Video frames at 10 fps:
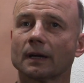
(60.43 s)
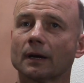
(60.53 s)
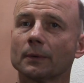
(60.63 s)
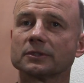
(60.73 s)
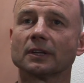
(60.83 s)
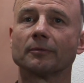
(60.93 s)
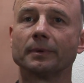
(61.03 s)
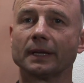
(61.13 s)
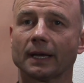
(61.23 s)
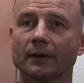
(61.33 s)
I always loved
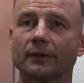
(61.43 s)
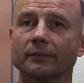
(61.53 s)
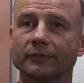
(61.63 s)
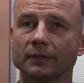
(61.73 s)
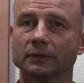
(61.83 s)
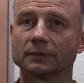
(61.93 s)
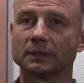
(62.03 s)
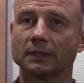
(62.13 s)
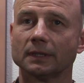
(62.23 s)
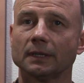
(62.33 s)
being out in the field,
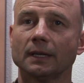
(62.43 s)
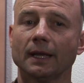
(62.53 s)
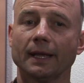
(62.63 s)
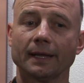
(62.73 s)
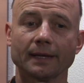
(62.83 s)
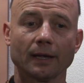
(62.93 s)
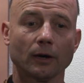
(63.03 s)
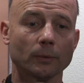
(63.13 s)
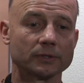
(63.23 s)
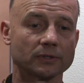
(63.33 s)
and I
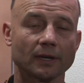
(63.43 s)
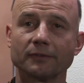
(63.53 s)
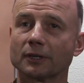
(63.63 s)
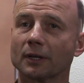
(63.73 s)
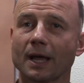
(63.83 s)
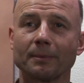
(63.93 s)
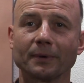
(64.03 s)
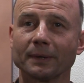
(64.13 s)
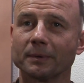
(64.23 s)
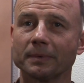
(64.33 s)
always loved to
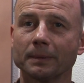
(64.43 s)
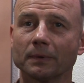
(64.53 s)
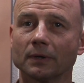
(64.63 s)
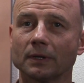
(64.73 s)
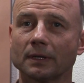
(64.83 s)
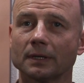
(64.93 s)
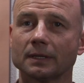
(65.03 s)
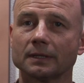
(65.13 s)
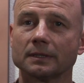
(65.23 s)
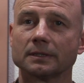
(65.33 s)
collaborate with people.
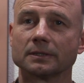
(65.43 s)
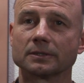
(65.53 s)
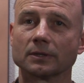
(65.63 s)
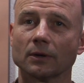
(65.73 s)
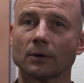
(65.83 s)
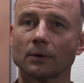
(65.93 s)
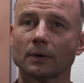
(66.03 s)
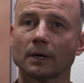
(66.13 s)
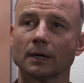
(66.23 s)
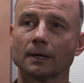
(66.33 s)

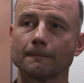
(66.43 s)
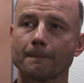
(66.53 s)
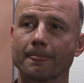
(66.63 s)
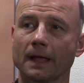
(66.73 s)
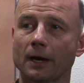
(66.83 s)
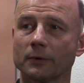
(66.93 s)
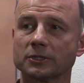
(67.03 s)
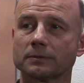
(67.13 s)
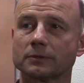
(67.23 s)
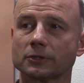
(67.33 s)
So I
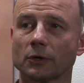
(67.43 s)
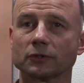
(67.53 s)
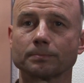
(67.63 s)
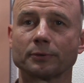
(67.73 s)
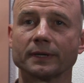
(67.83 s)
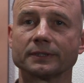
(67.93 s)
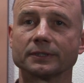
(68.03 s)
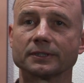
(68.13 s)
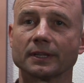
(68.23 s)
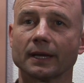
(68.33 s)
always chose
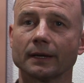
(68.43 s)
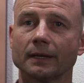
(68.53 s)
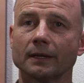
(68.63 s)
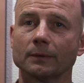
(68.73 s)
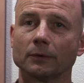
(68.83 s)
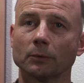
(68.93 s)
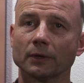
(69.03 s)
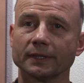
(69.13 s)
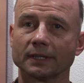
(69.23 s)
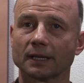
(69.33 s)
printers that were
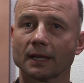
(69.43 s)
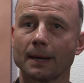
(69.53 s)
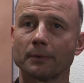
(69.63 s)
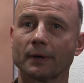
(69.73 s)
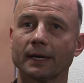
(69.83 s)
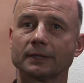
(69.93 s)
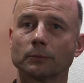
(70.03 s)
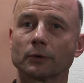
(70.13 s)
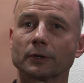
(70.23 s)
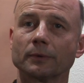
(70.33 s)
willing to collaborate
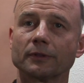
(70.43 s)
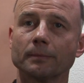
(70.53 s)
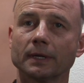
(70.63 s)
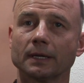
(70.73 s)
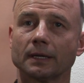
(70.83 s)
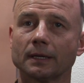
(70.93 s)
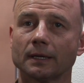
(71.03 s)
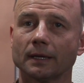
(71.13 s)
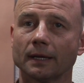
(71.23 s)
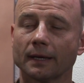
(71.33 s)
and work with me.
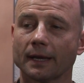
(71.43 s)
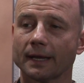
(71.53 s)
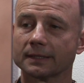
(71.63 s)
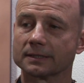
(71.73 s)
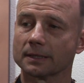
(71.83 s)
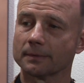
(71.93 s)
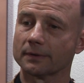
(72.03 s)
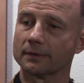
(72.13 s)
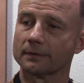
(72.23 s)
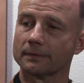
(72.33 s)
And I had some
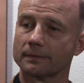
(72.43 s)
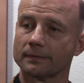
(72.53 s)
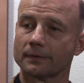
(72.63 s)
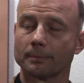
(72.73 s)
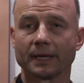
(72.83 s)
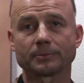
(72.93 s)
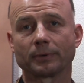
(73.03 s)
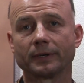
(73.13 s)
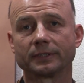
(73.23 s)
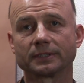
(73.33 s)
of the best
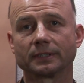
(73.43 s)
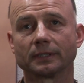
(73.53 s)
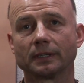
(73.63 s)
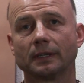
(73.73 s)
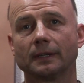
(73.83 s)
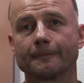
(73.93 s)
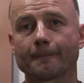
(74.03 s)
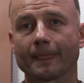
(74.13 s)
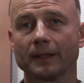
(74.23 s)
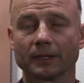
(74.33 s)
printers in
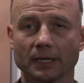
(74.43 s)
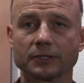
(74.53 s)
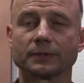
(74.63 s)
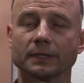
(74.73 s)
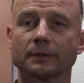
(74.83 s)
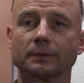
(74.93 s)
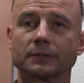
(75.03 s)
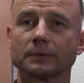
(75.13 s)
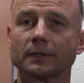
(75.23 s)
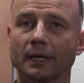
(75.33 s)
the country,
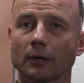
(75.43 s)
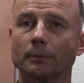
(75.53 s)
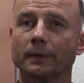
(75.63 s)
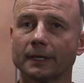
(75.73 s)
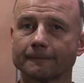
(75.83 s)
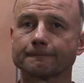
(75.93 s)
which really helped me